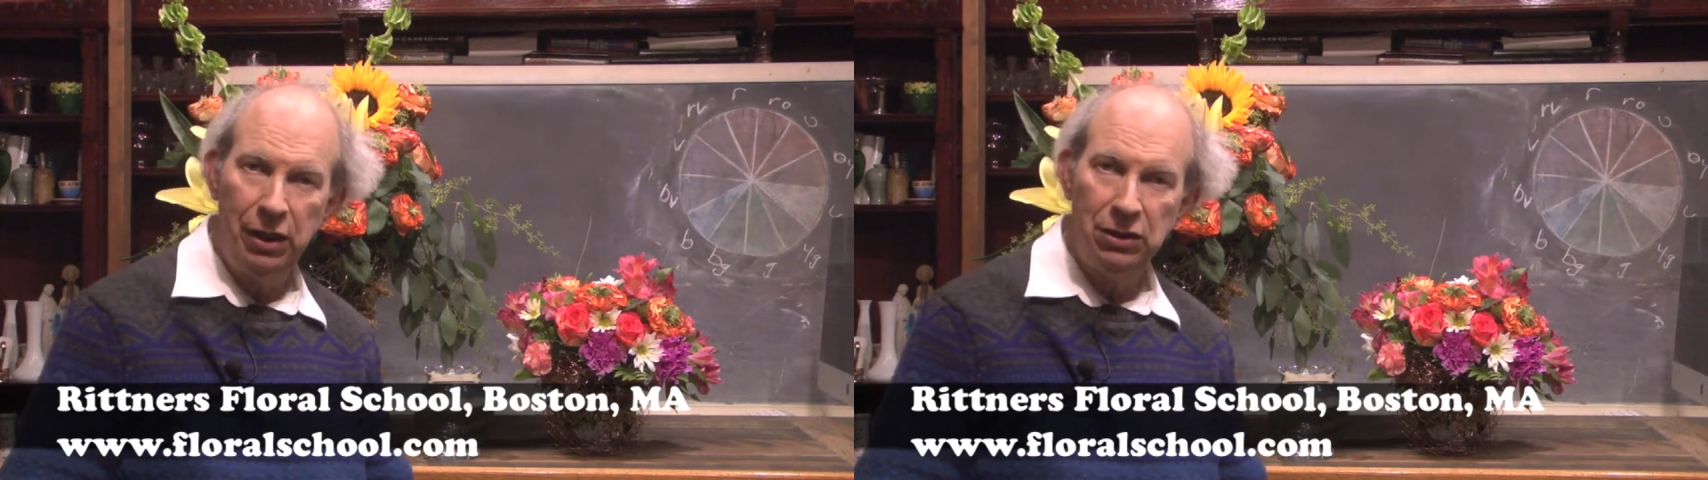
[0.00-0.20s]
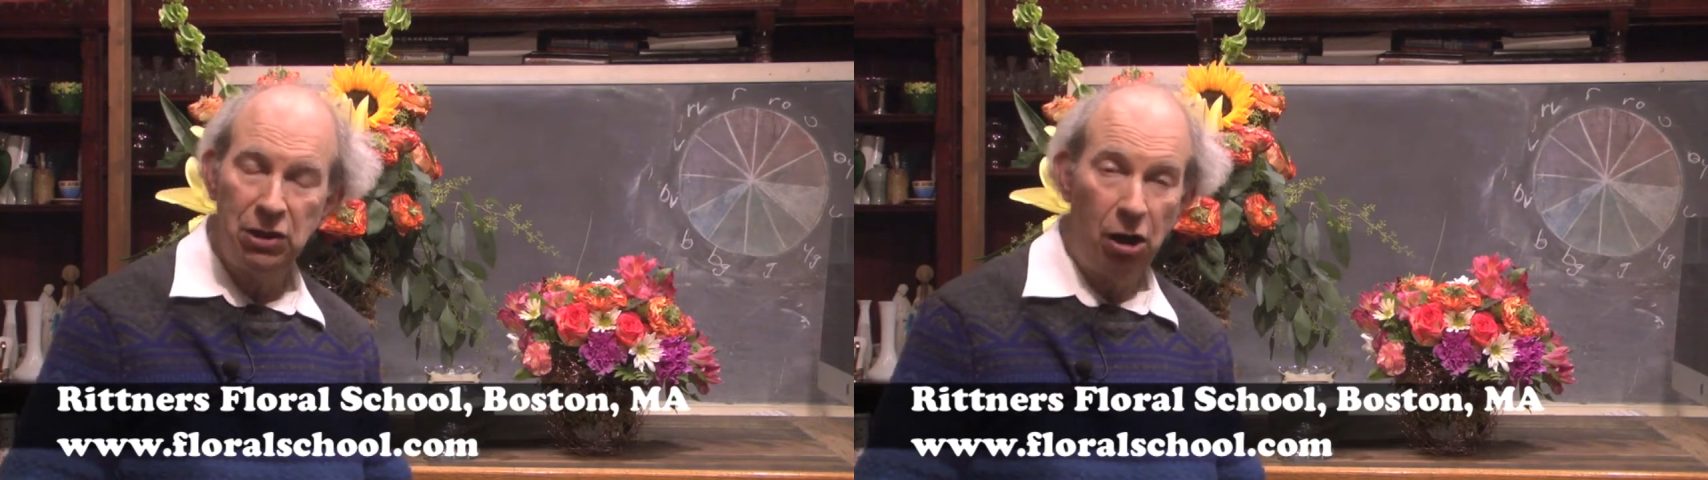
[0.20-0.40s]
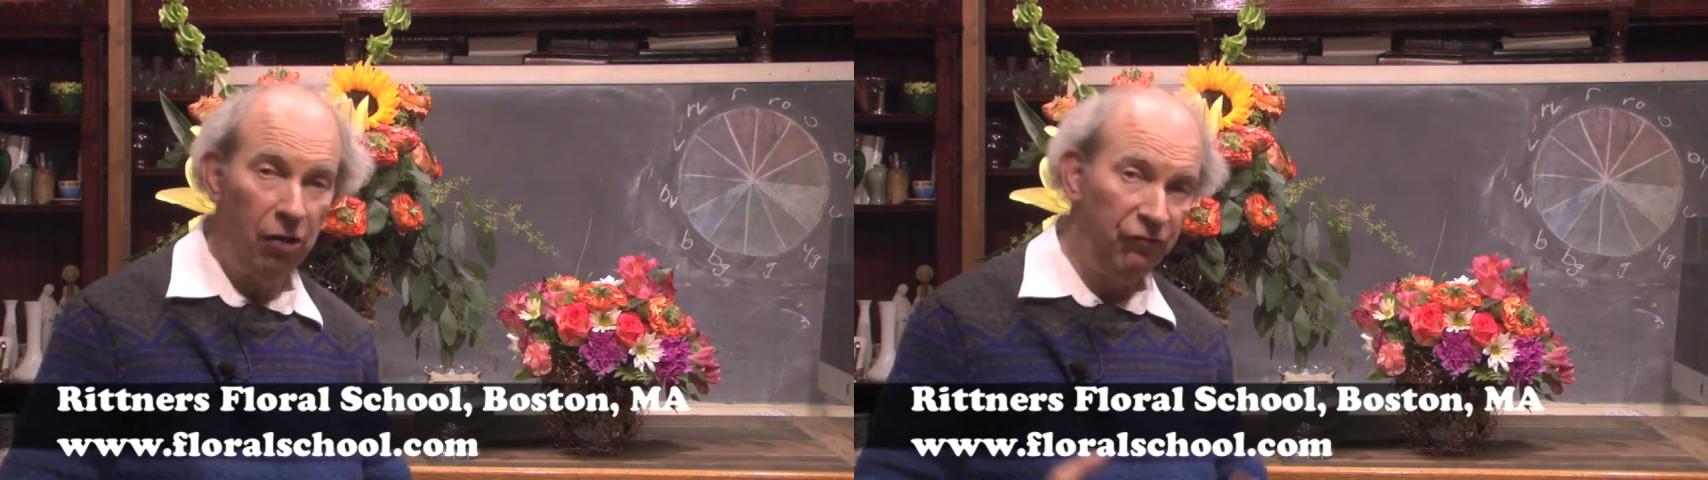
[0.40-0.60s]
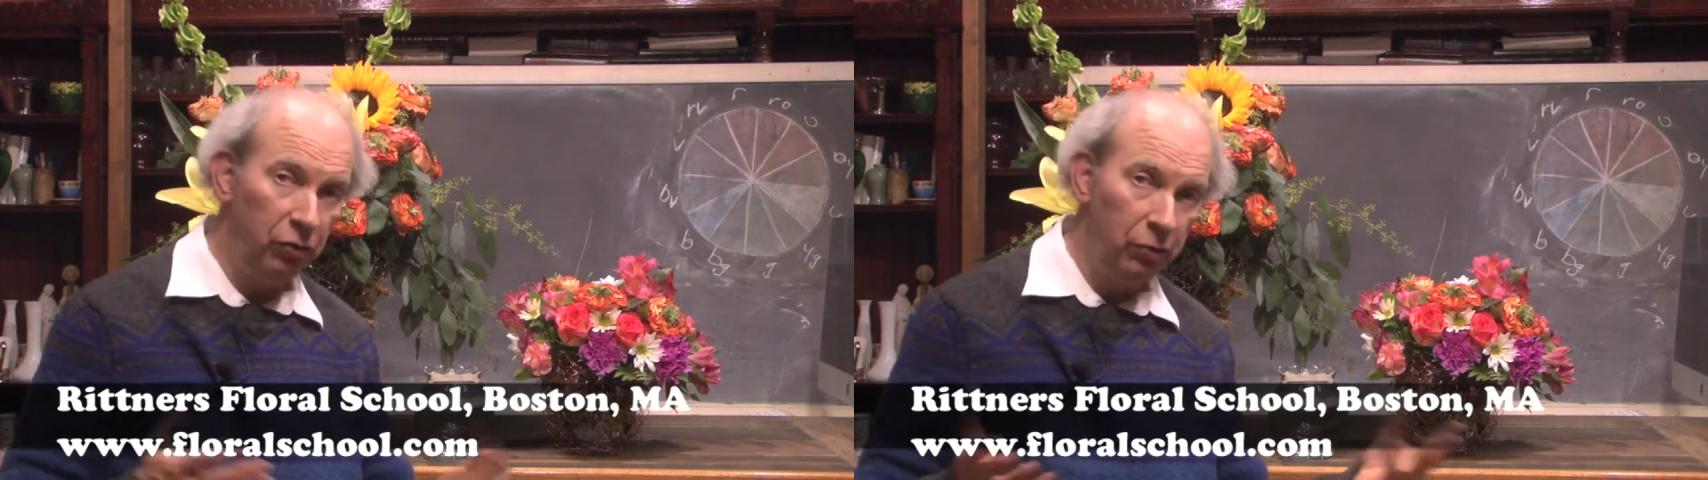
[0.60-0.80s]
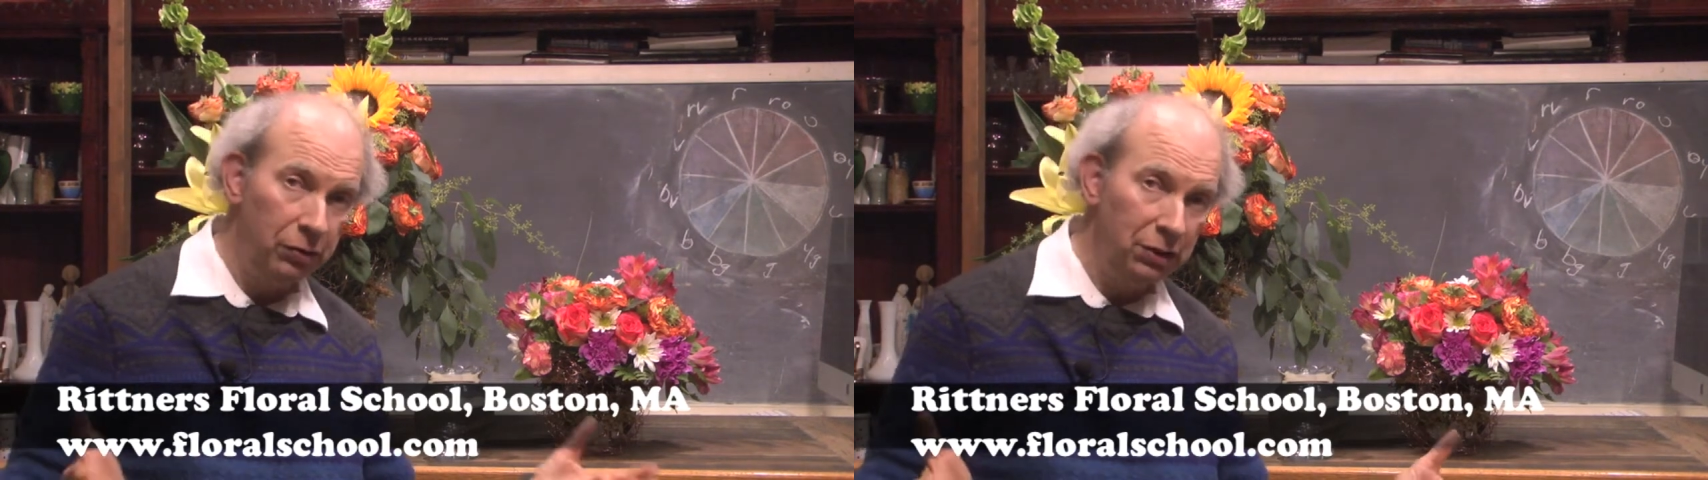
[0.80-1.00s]
is our
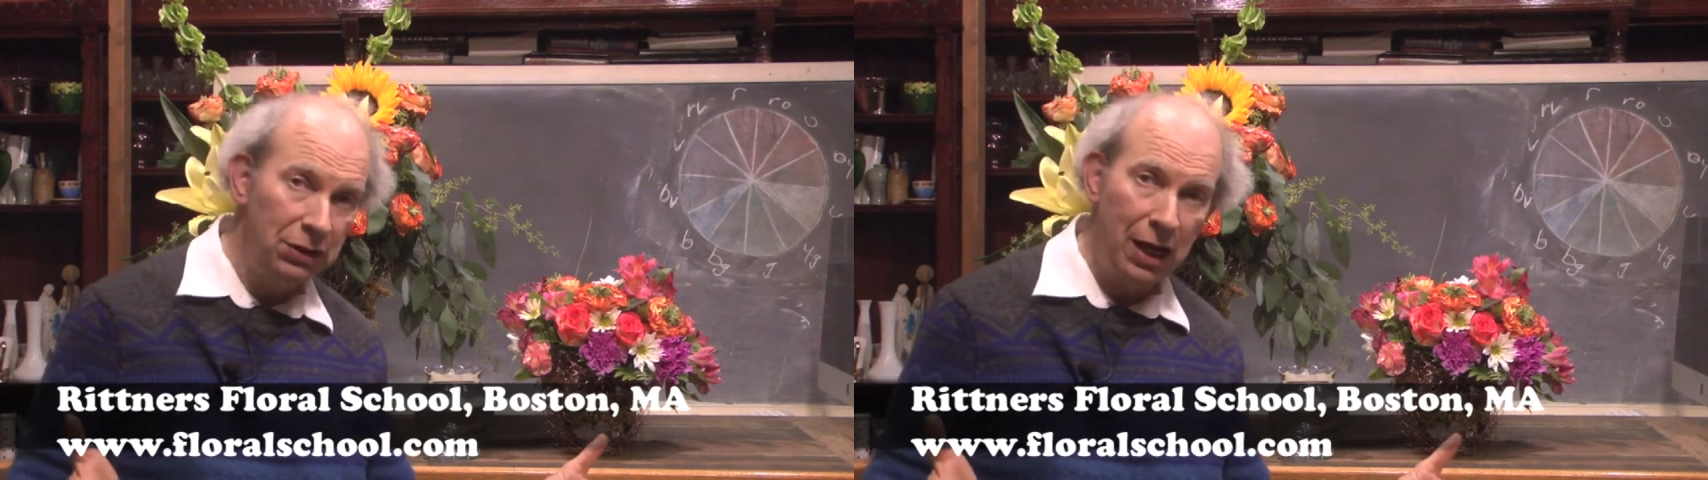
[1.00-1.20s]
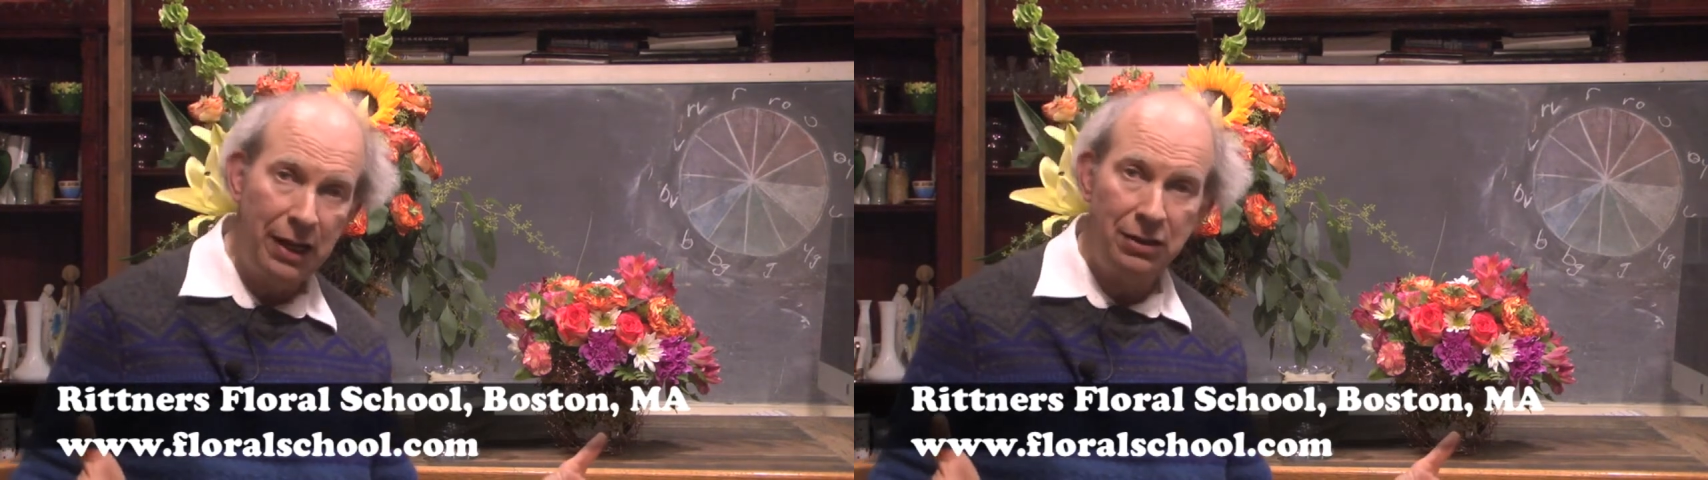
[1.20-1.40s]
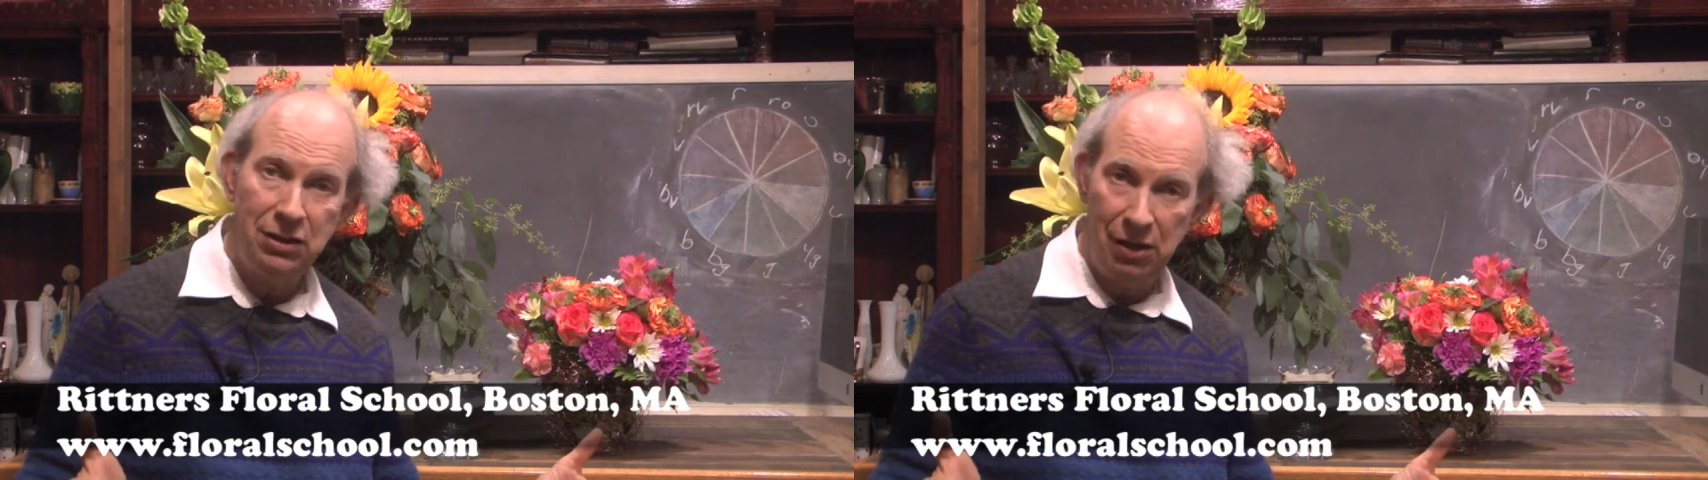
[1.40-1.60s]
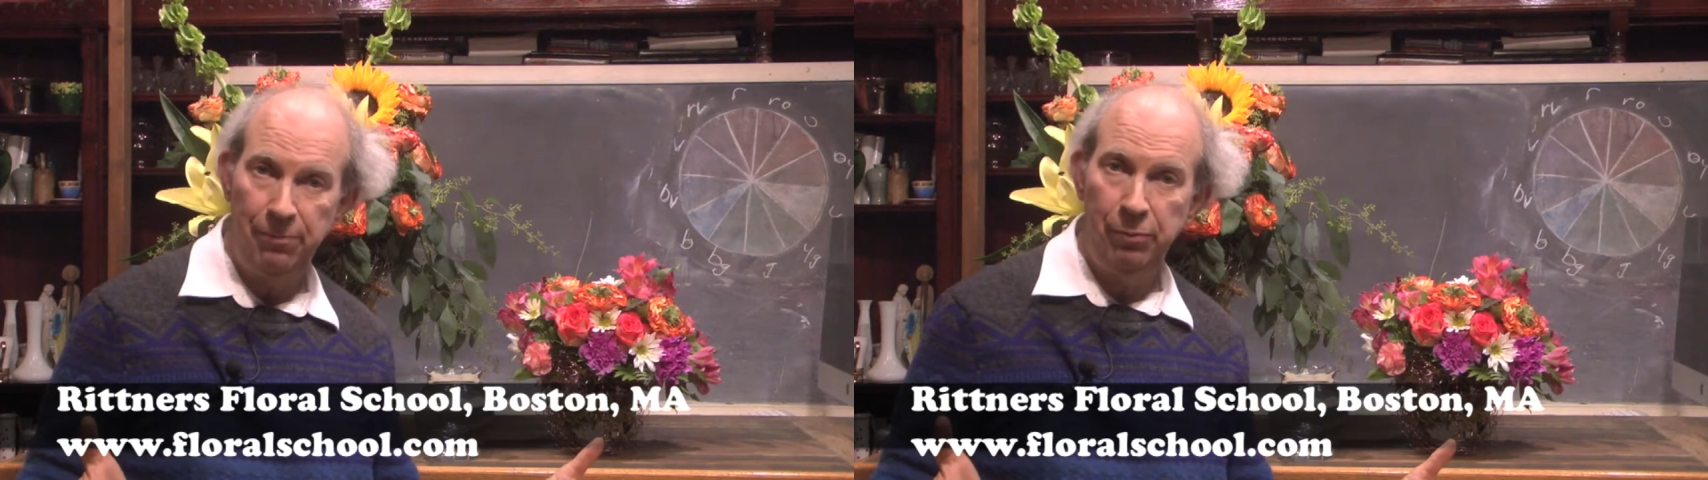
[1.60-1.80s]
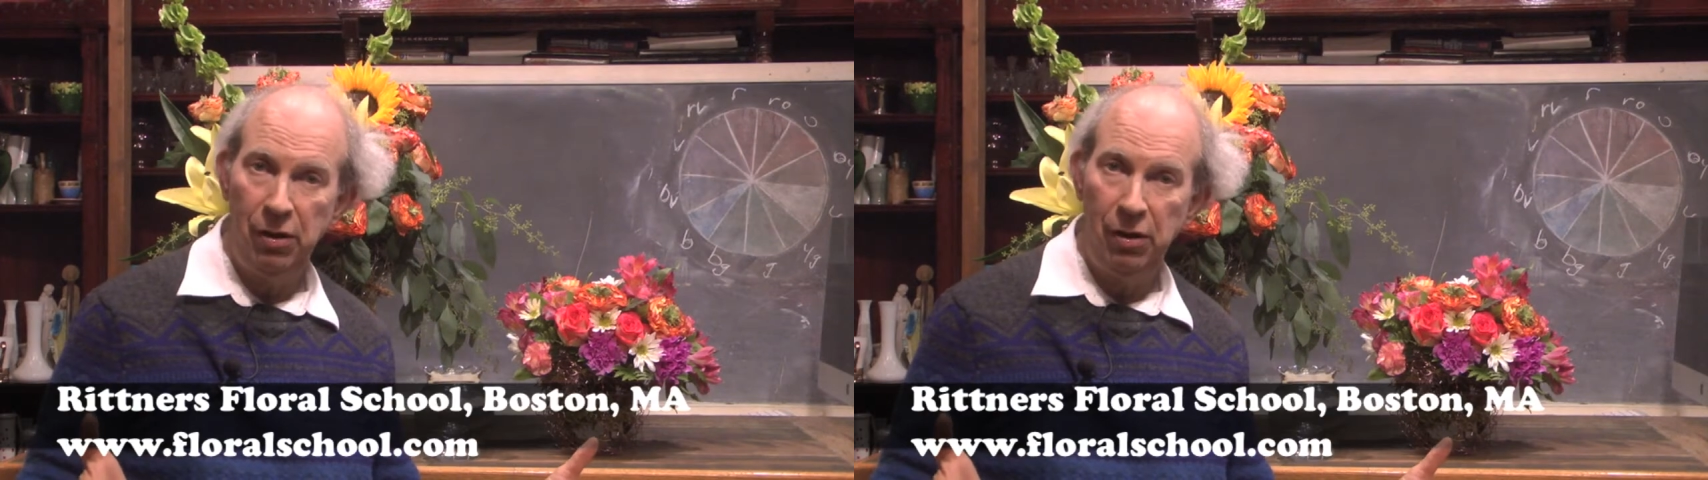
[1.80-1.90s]
floral design tip